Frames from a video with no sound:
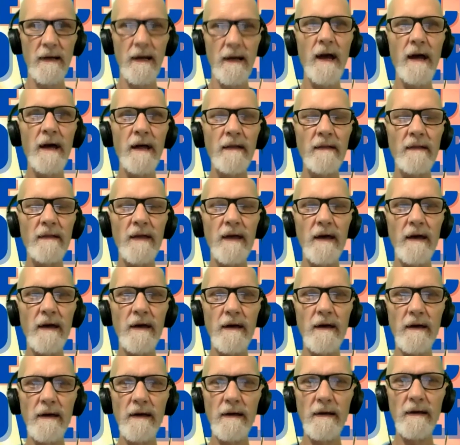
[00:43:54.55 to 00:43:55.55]
and
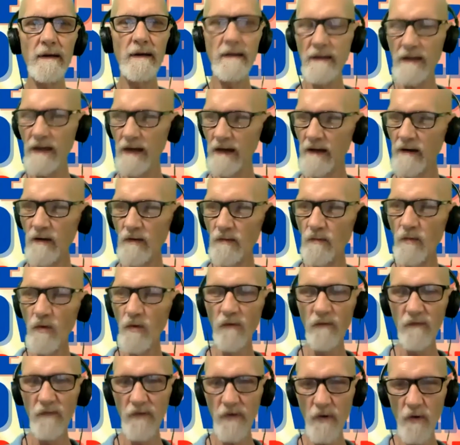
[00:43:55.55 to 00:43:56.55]
they could
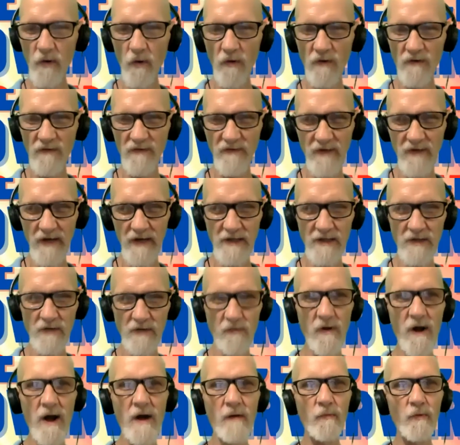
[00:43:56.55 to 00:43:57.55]
move the cornflakes
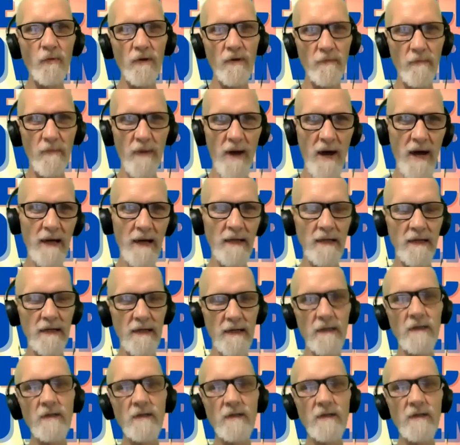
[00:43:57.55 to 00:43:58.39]
around with a magnet